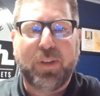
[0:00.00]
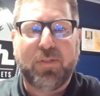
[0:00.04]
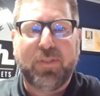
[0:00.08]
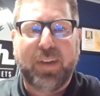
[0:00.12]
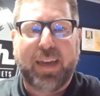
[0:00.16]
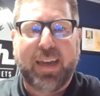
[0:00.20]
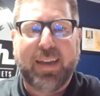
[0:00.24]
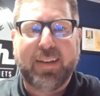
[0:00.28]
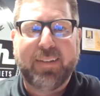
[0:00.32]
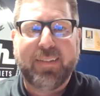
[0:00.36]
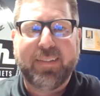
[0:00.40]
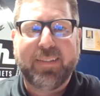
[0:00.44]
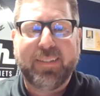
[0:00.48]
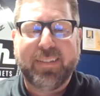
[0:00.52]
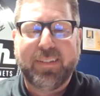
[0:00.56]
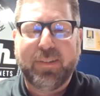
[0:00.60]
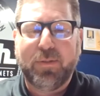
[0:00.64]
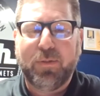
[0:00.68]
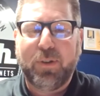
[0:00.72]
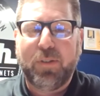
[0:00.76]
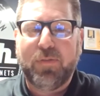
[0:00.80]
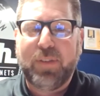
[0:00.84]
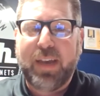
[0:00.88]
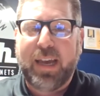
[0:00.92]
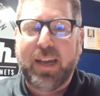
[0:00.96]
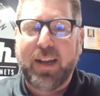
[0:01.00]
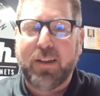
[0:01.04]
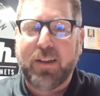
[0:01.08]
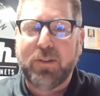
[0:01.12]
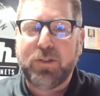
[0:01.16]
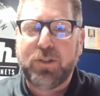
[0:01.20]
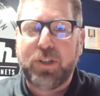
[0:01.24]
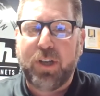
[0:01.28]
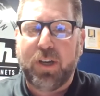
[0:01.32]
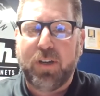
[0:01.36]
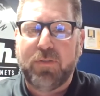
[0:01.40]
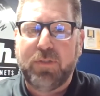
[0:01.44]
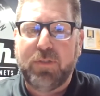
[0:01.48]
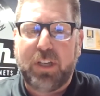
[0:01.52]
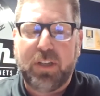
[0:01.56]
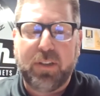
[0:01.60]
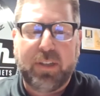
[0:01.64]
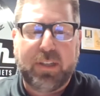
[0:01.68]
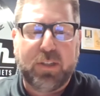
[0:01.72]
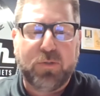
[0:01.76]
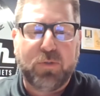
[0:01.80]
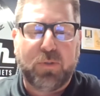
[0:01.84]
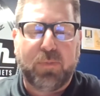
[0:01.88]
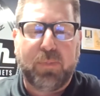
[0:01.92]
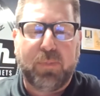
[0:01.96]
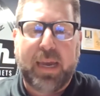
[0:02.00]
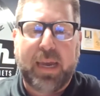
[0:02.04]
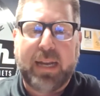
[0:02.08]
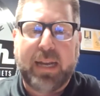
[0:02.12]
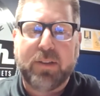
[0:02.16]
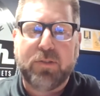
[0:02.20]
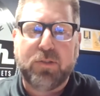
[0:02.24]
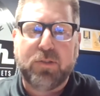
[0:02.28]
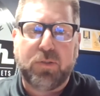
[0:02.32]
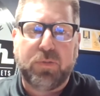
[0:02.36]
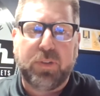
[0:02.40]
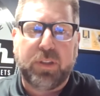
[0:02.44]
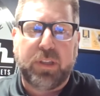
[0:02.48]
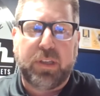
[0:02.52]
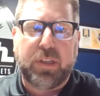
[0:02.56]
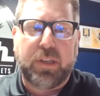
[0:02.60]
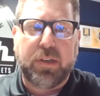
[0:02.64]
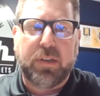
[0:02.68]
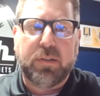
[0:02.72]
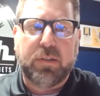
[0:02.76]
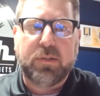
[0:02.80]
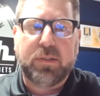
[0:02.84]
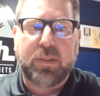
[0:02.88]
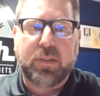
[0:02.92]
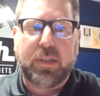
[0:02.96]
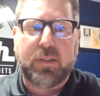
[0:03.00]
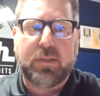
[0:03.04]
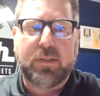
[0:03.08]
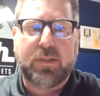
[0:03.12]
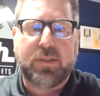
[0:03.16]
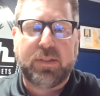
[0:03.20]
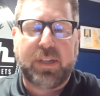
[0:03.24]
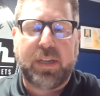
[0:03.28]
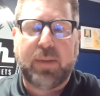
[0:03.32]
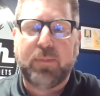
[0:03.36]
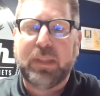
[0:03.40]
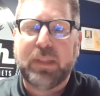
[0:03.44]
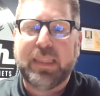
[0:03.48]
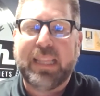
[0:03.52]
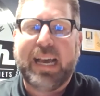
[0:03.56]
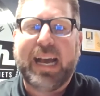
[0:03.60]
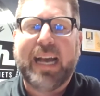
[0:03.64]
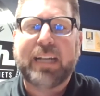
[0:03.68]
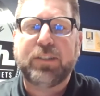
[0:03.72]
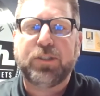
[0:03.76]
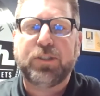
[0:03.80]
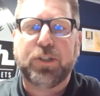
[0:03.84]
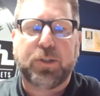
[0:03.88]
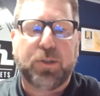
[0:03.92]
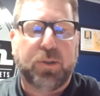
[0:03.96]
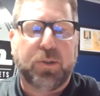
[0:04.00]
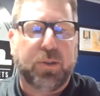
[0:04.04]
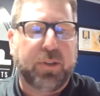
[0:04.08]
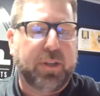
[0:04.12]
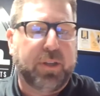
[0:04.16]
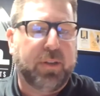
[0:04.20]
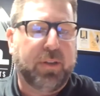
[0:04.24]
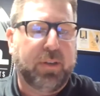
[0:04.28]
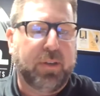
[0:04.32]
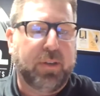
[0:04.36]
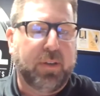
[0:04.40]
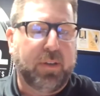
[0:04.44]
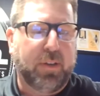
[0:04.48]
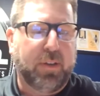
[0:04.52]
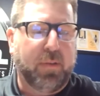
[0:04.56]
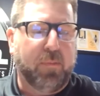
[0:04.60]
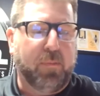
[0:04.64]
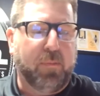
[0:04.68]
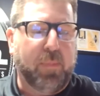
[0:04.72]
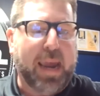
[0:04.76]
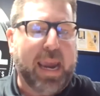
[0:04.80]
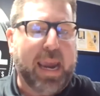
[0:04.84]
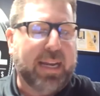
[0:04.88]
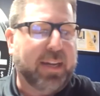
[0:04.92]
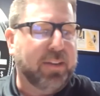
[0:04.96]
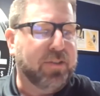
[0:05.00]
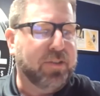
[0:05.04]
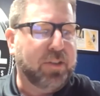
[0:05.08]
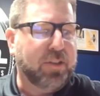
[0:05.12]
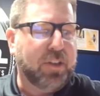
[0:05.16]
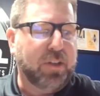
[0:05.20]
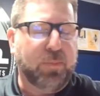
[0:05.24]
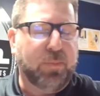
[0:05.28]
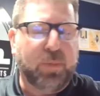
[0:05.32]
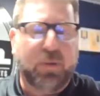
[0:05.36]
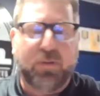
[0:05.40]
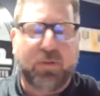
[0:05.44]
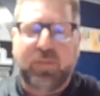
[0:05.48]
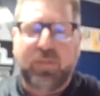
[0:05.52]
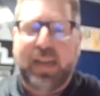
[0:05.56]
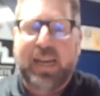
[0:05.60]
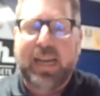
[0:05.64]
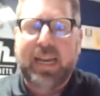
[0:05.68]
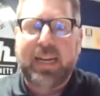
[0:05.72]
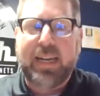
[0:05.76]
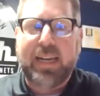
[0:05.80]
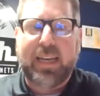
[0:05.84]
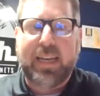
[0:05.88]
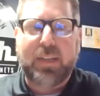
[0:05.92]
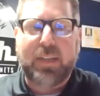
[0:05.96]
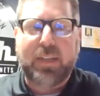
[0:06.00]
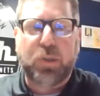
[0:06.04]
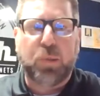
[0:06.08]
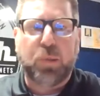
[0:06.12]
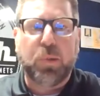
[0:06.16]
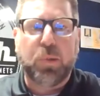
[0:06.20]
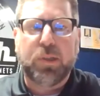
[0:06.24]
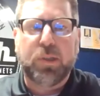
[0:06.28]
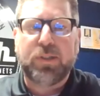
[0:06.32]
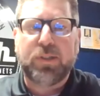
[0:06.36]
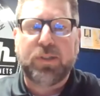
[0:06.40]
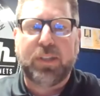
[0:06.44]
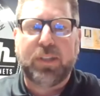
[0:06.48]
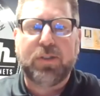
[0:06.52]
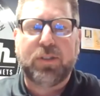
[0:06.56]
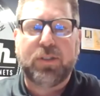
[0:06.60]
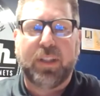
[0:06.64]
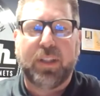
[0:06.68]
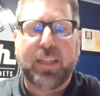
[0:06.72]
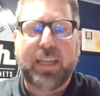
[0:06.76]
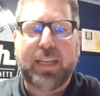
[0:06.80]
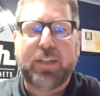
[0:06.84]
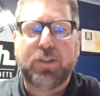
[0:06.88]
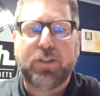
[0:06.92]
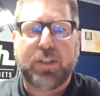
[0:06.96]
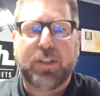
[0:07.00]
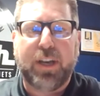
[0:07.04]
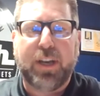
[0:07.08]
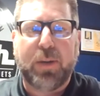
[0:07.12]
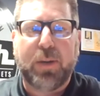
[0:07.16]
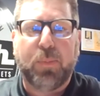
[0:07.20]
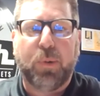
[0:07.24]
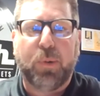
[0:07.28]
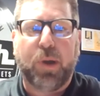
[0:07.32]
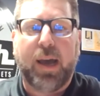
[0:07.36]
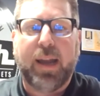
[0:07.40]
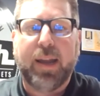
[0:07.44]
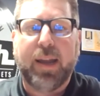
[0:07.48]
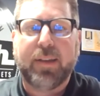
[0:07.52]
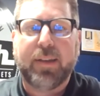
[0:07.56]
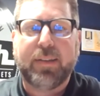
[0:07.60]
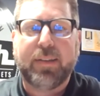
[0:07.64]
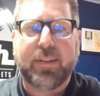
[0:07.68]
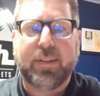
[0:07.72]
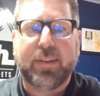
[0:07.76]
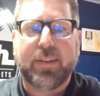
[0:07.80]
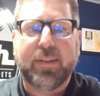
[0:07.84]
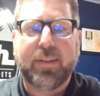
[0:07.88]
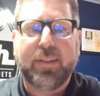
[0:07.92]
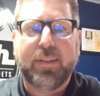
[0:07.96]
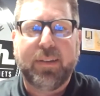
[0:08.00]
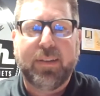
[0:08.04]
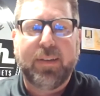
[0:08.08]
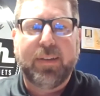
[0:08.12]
That we've had our share of dealings with magnets over the years. It seemed logical that magnets could provide a toolless installation on a product and